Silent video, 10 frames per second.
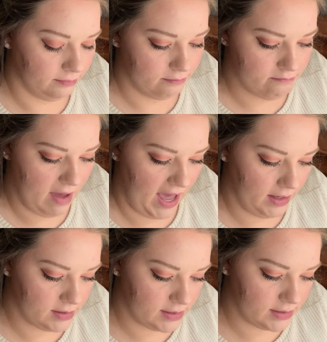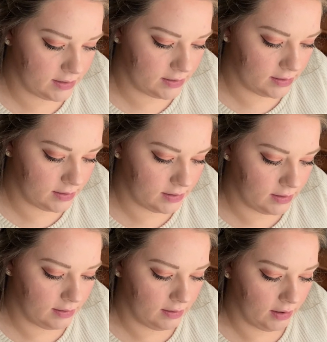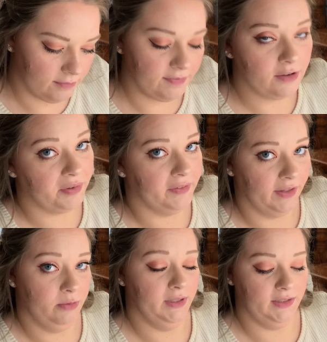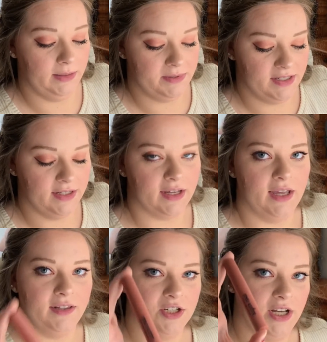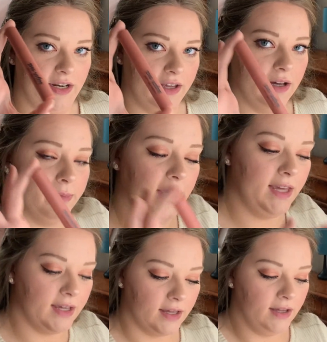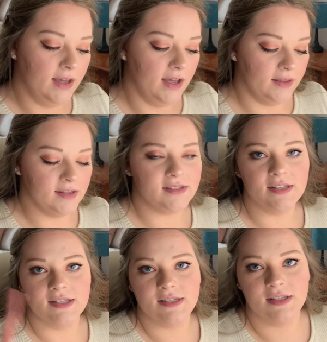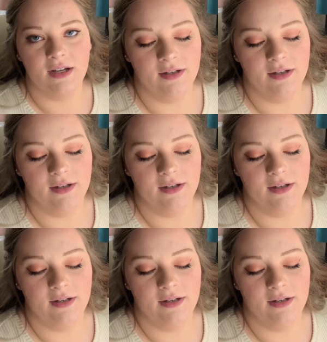matte or velvet liquid lipstick in the shade Cupcake, and this is